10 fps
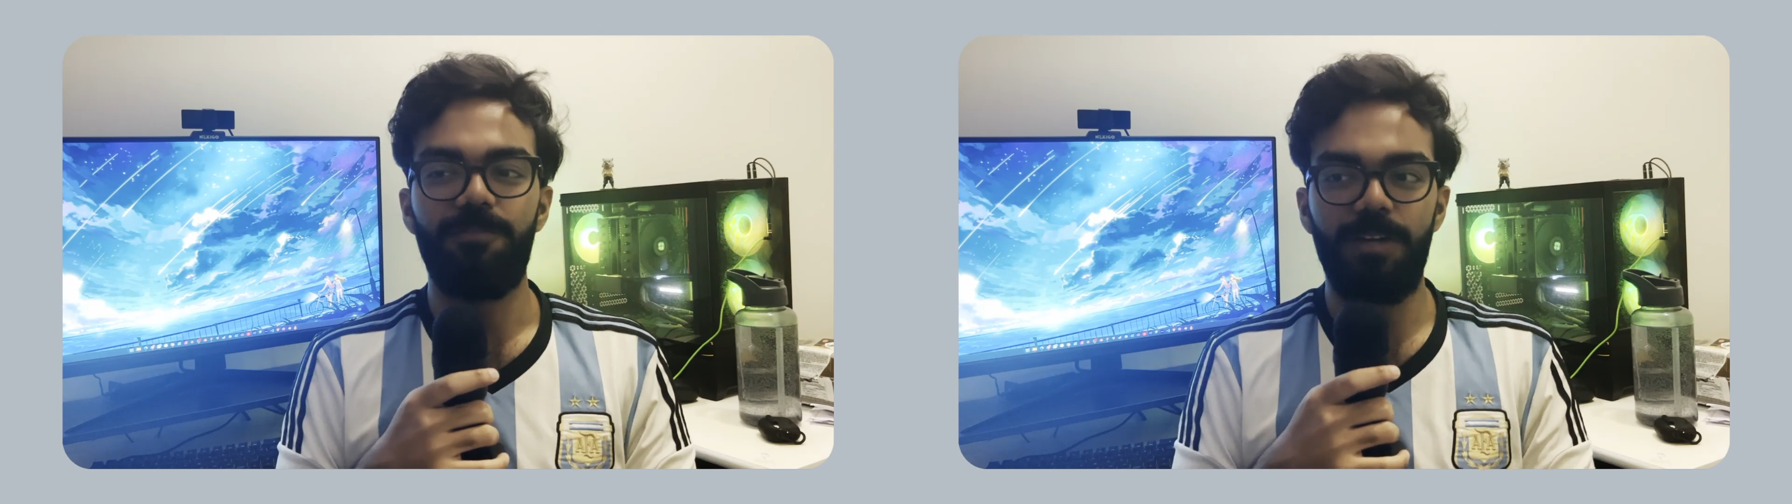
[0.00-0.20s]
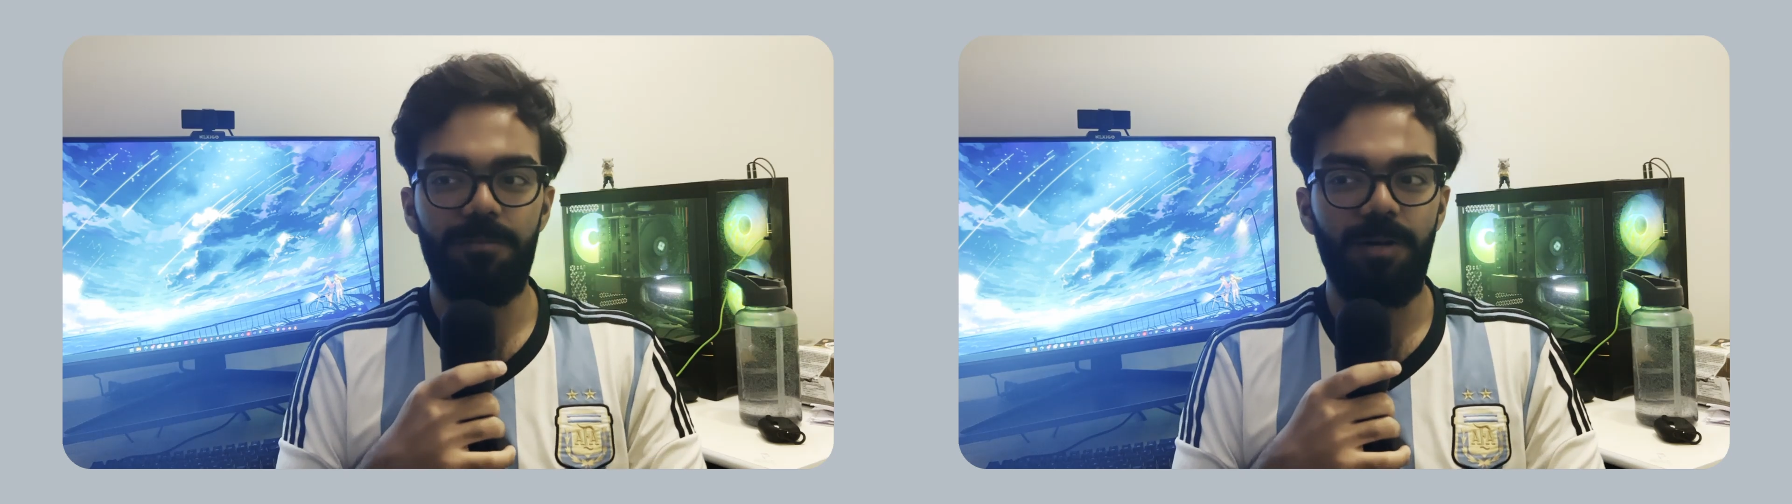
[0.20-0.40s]

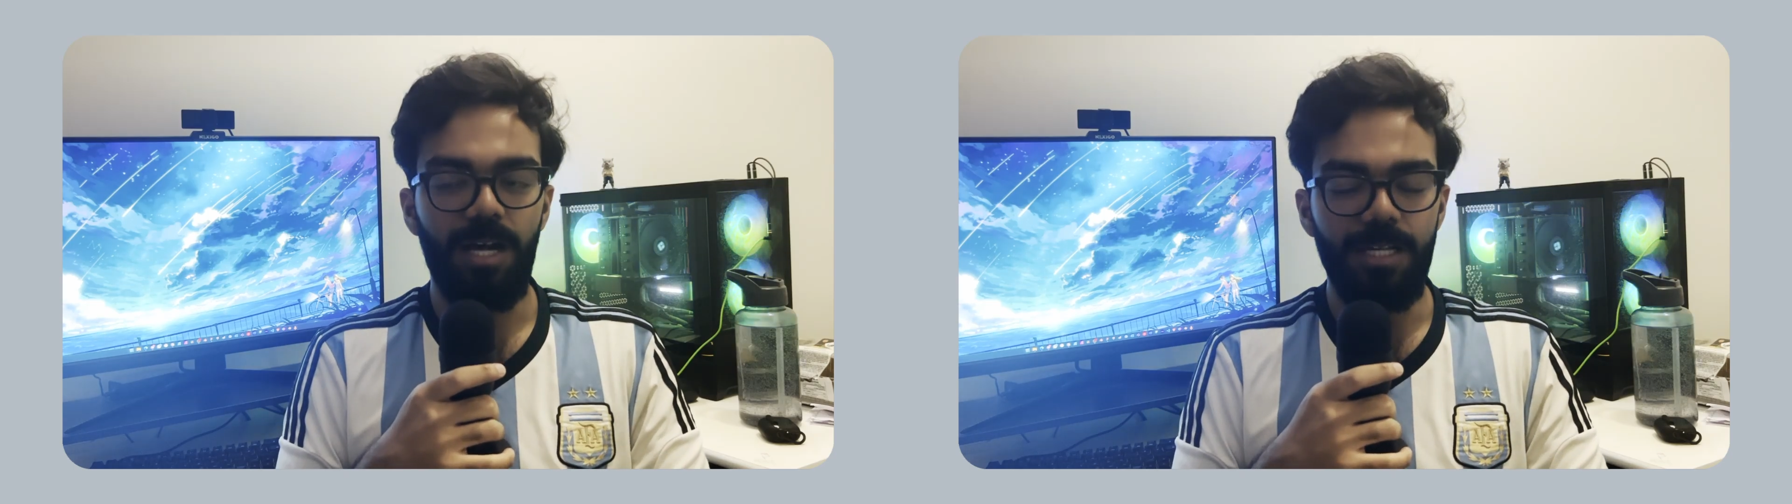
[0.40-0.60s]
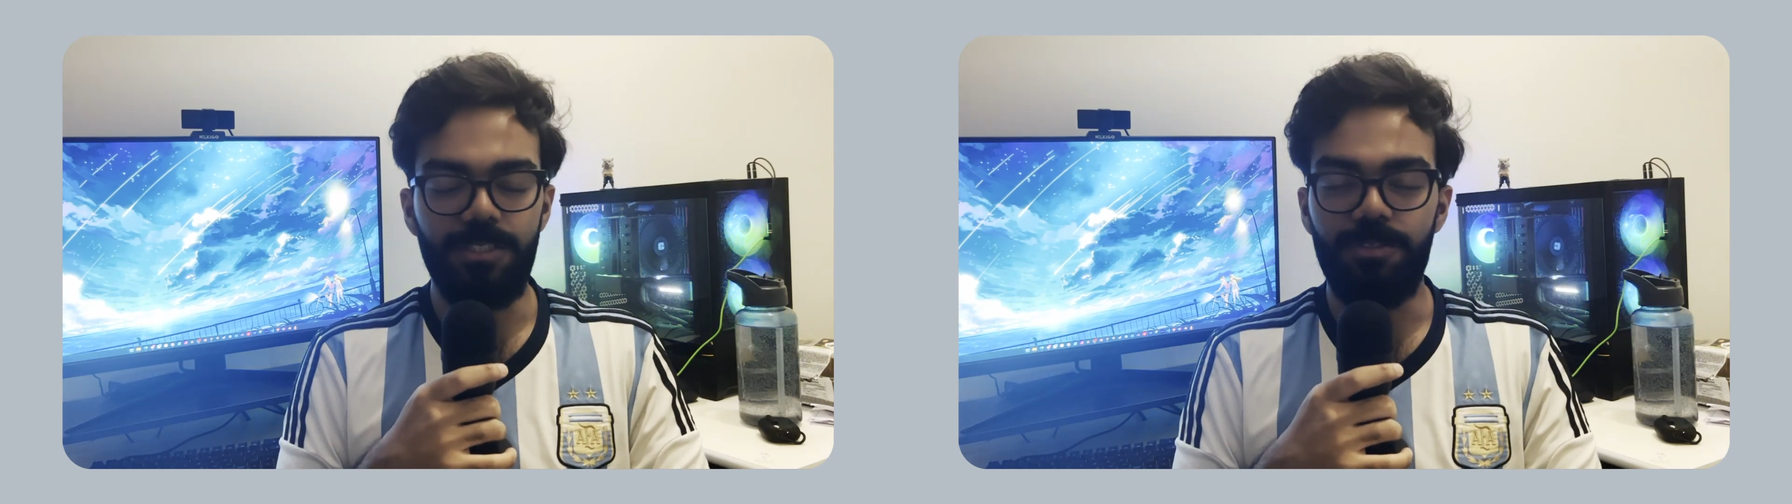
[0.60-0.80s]

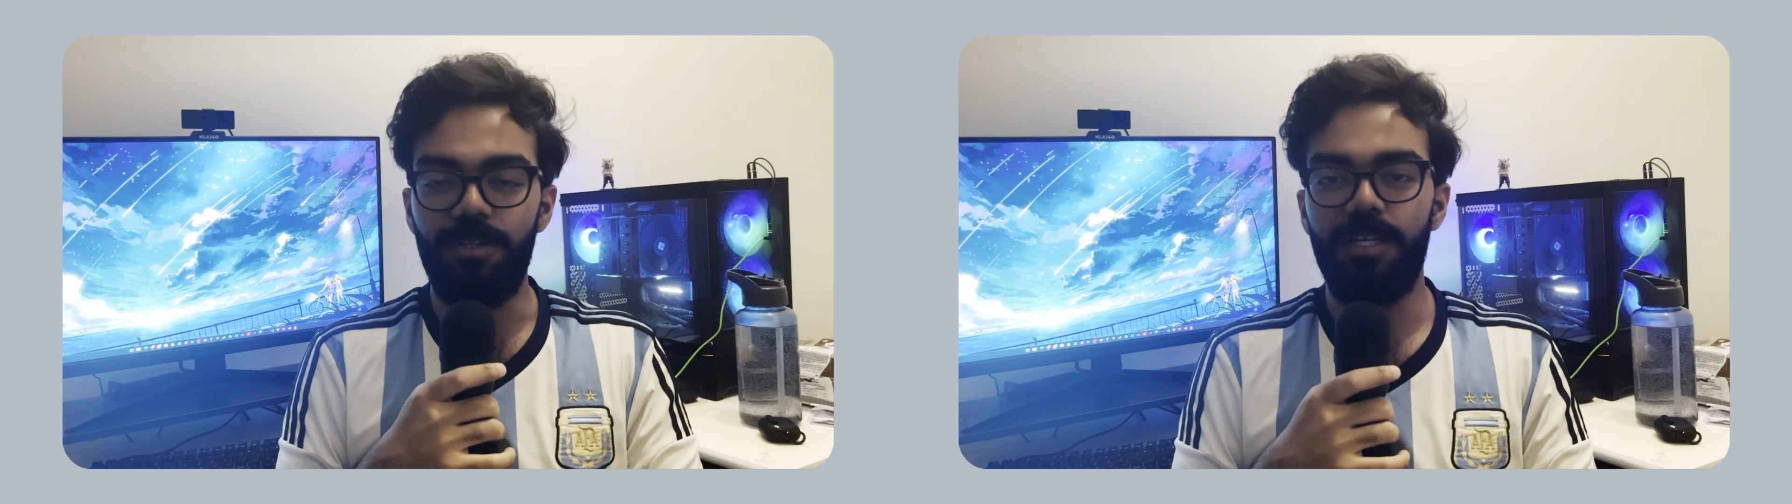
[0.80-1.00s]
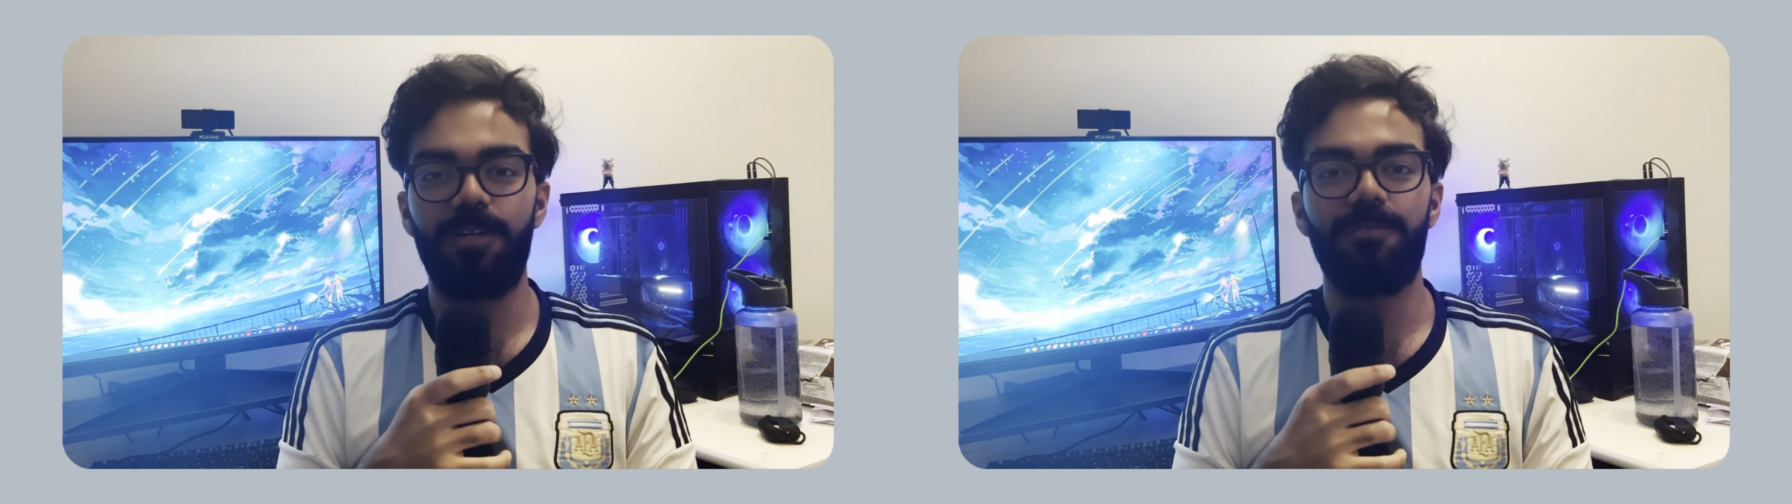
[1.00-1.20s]
Figma is
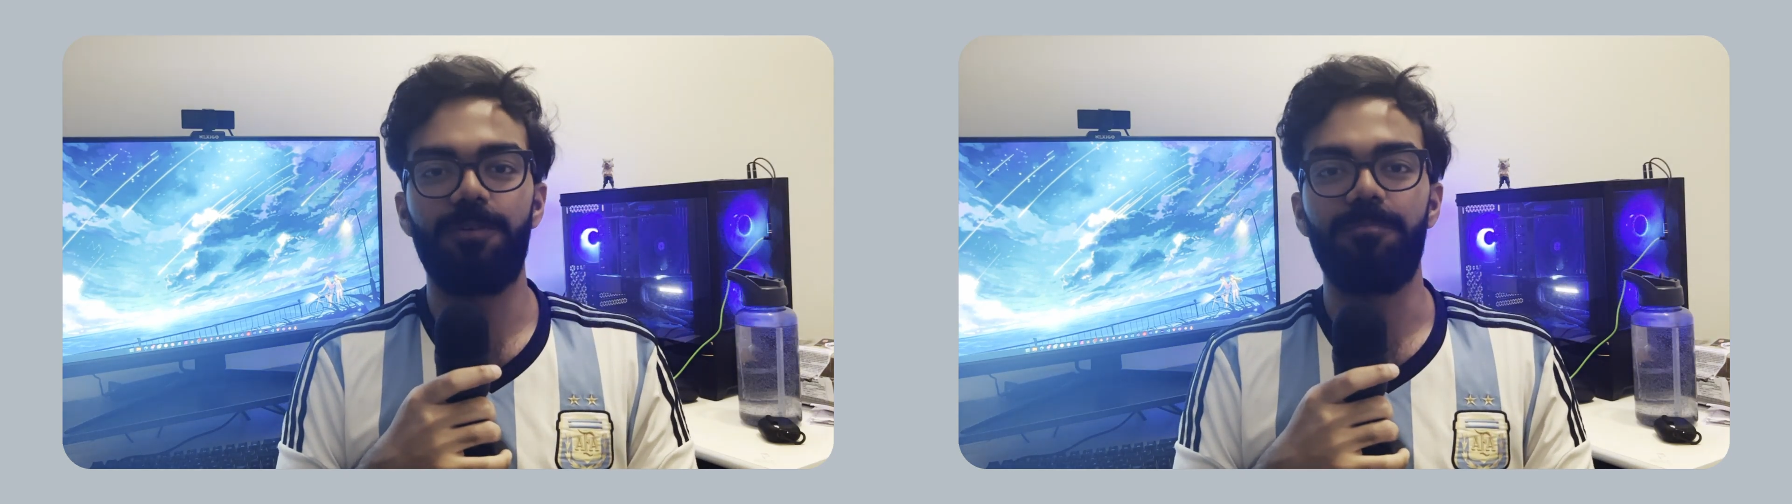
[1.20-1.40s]
really good for